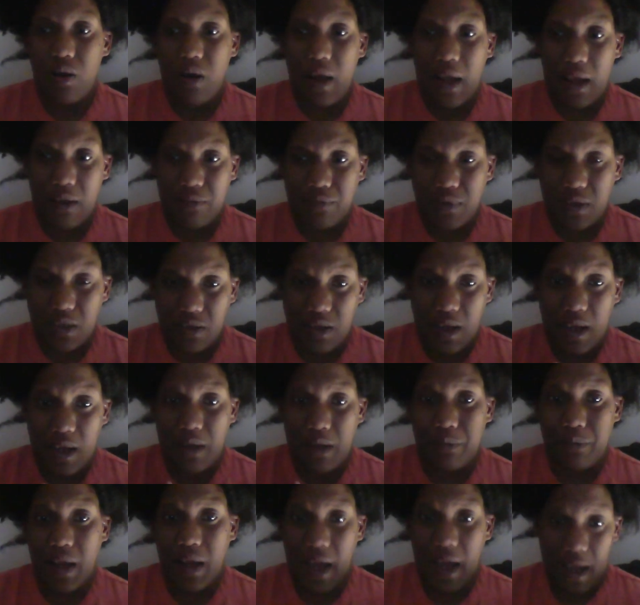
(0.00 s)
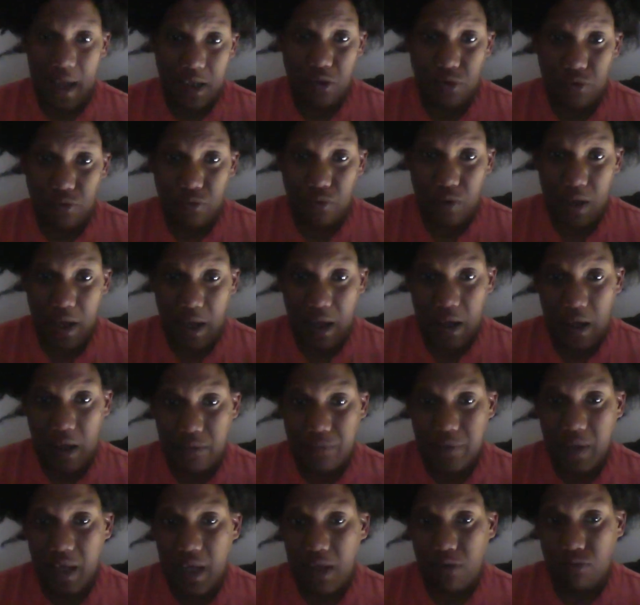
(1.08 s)
every time I do
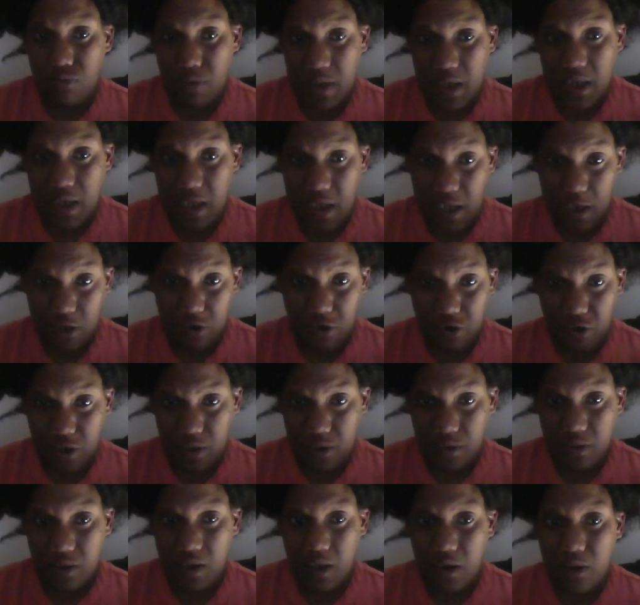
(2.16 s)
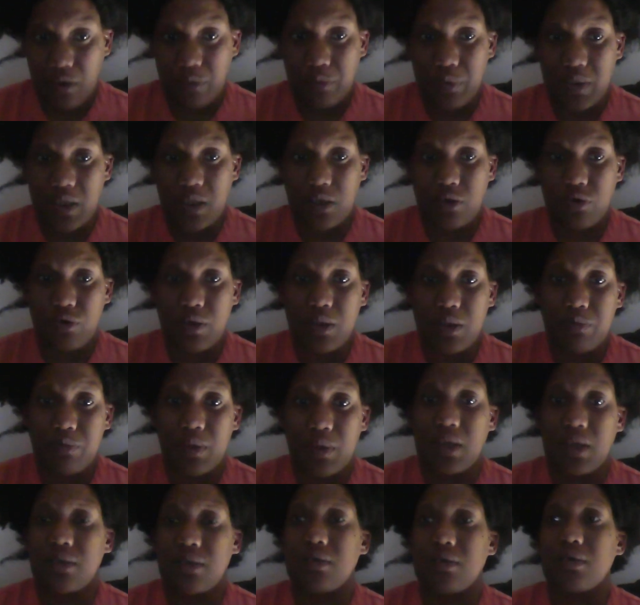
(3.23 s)
have a radiation therapy
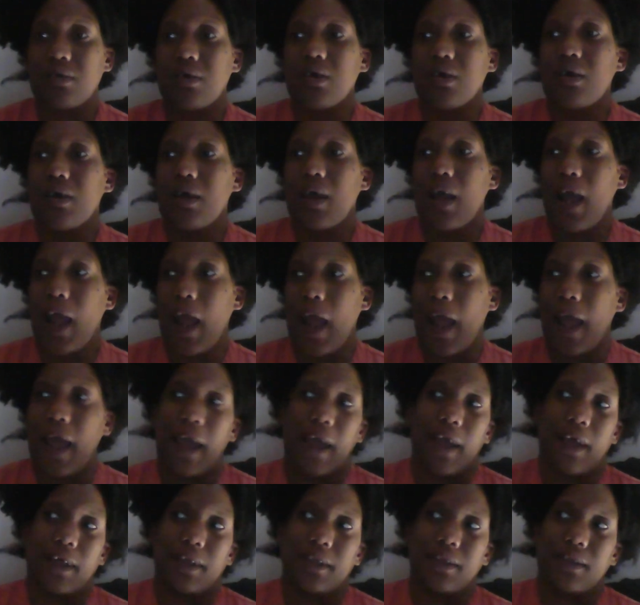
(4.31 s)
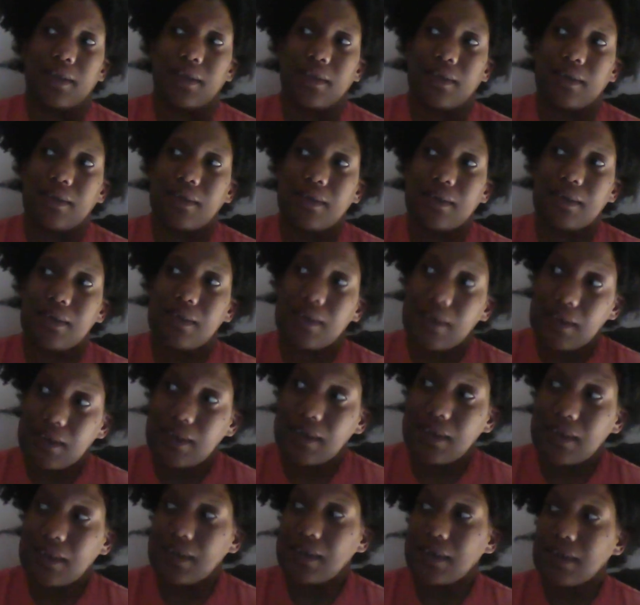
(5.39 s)
treatment, and
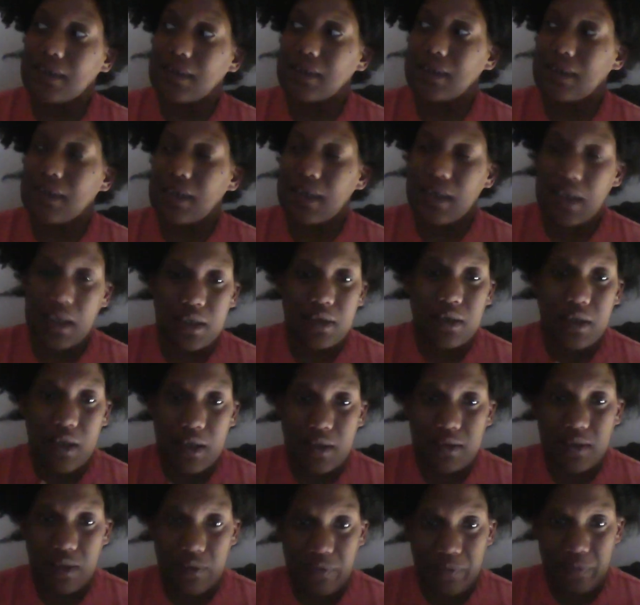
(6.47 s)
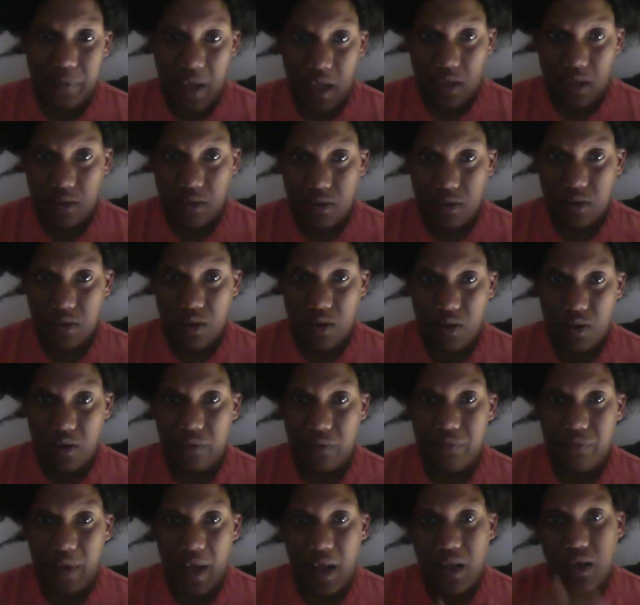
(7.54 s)
it does affect
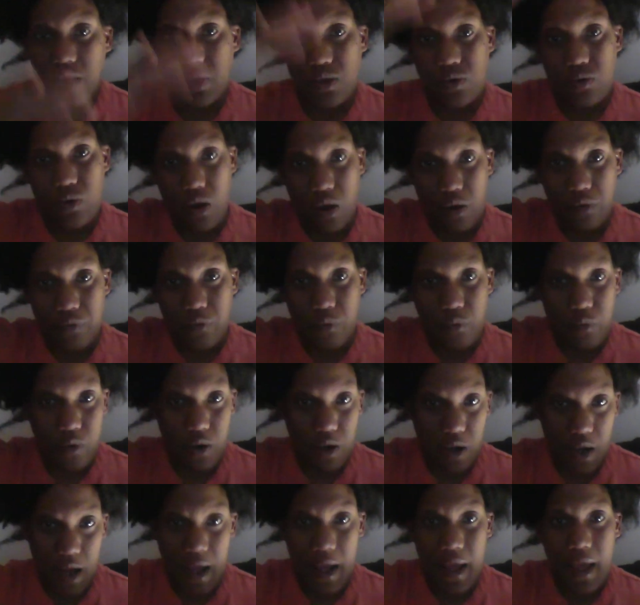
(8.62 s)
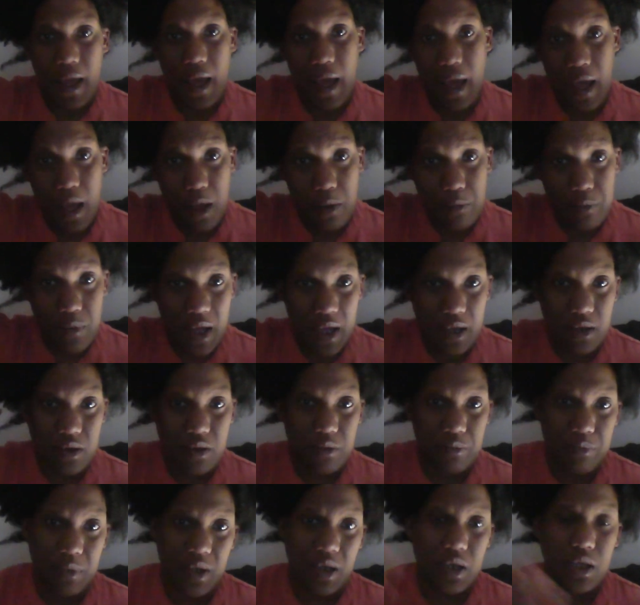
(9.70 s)
the value of where I am and the
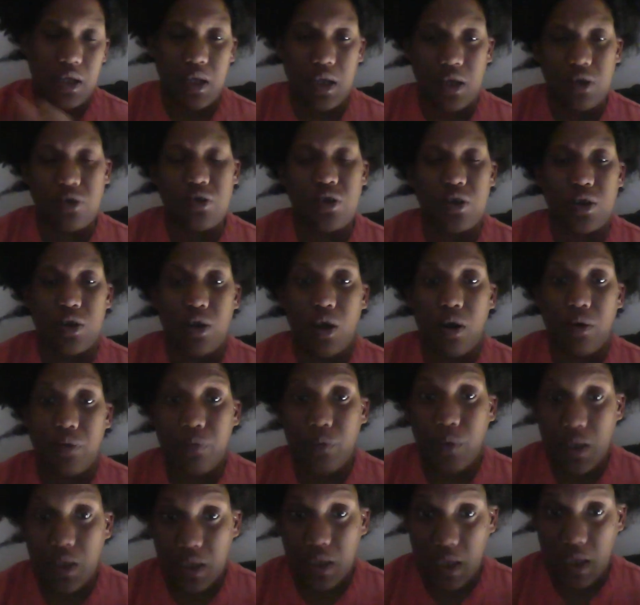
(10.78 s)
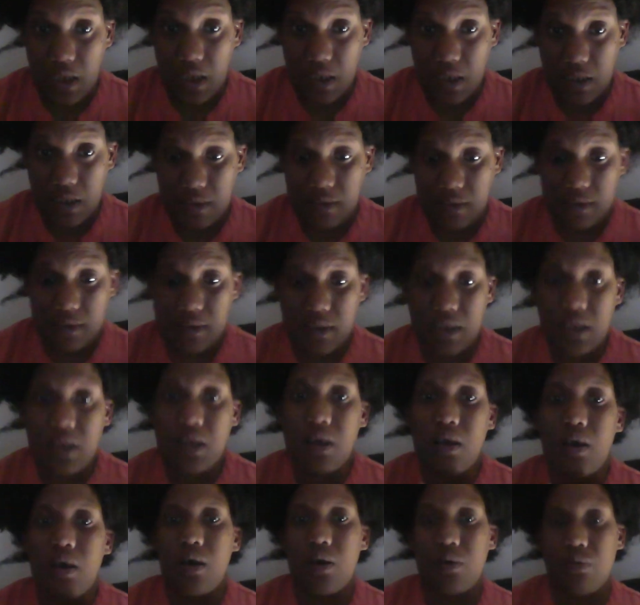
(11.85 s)
medication of what they need to see,
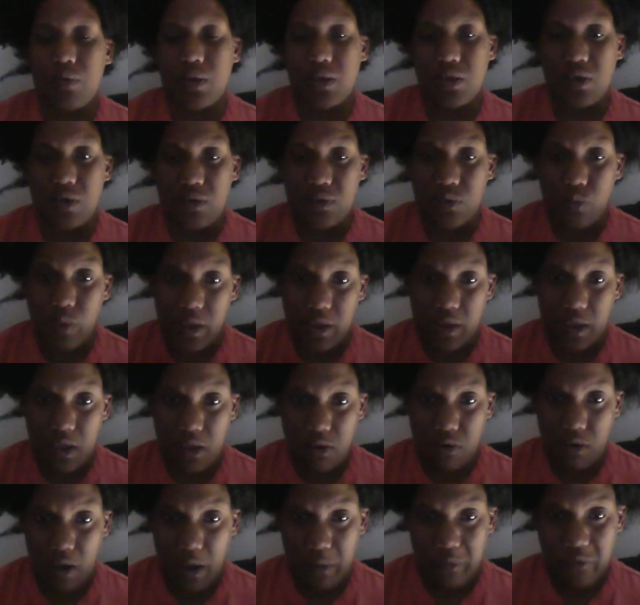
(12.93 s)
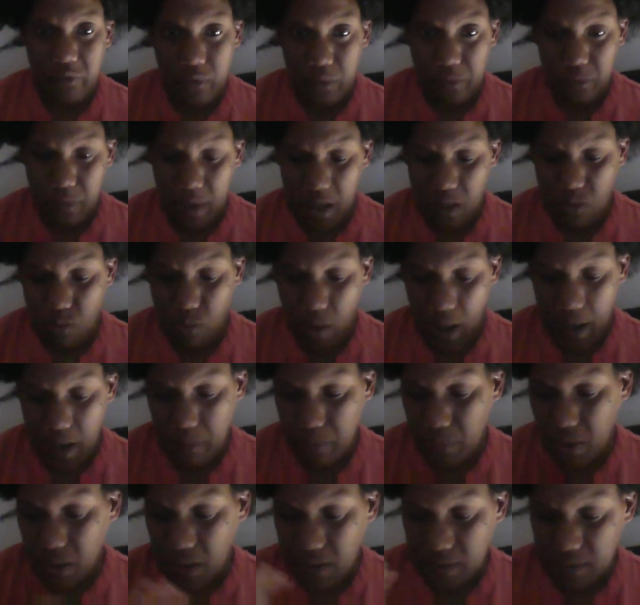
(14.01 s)
which is why they grab from my white
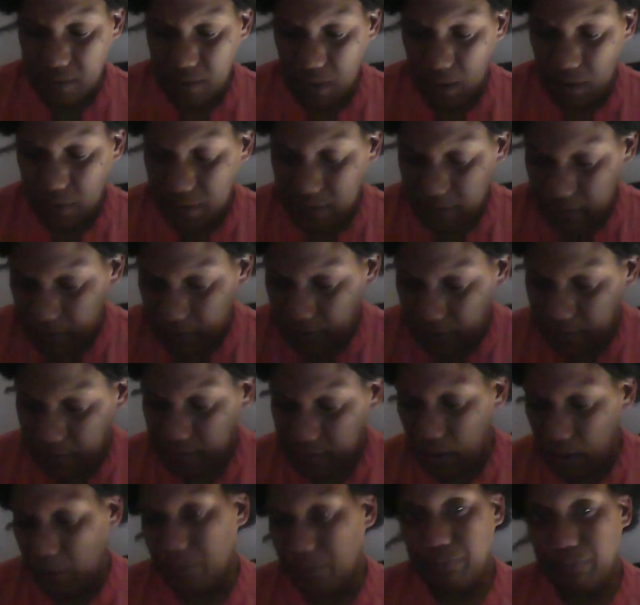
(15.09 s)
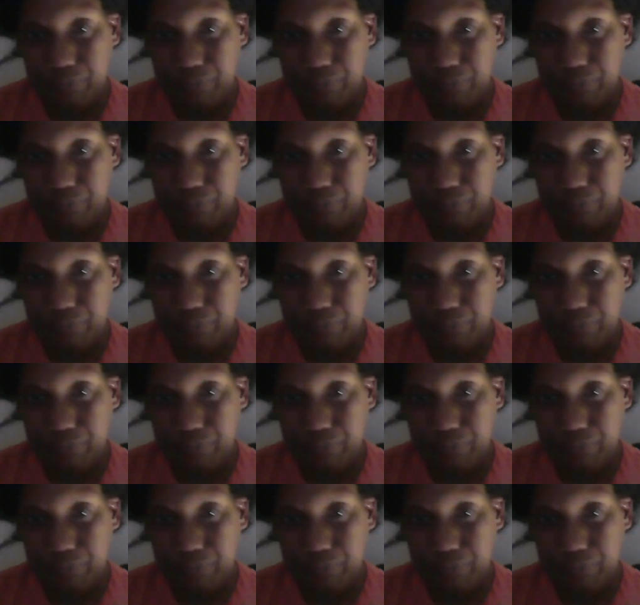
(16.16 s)
blood cells. So